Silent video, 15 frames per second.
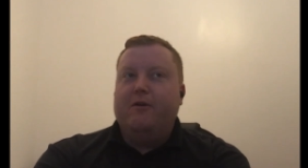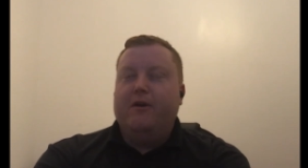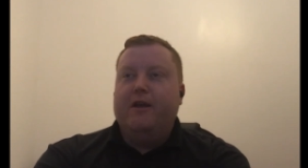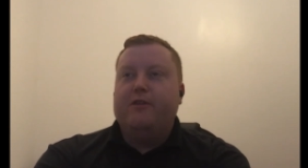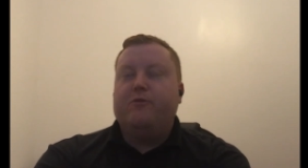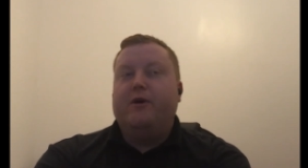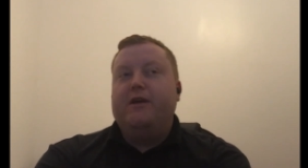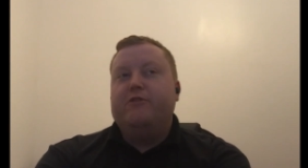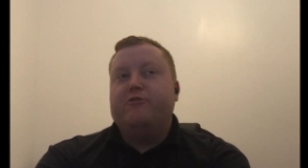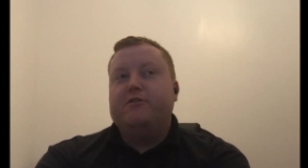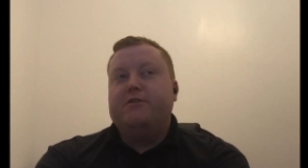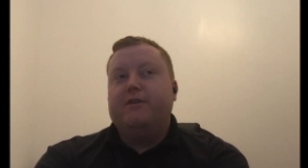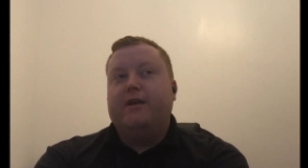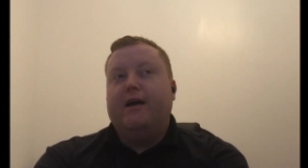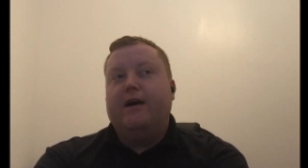it's quite
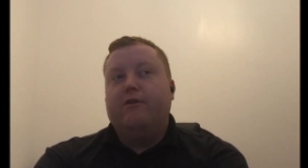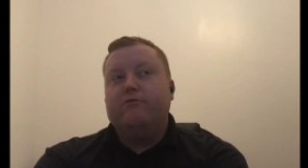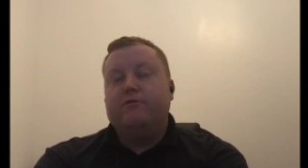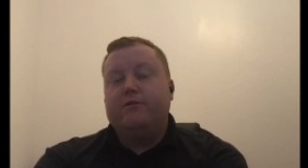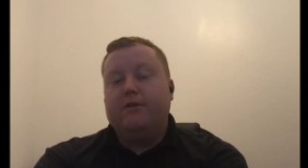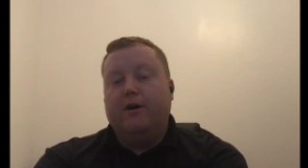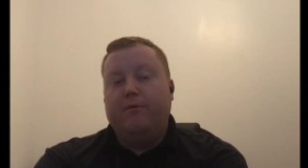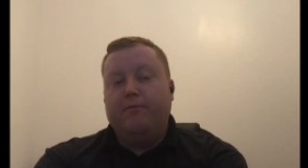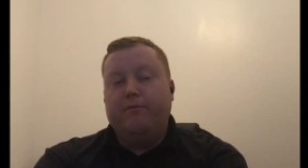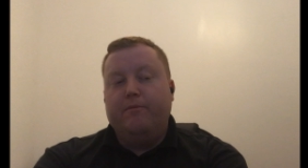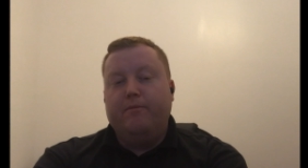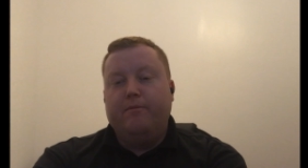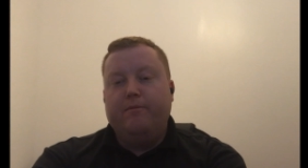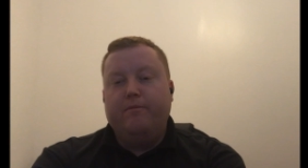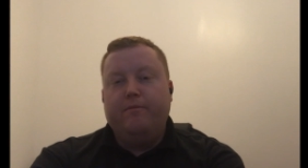interesting how
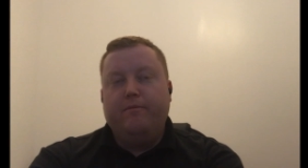some,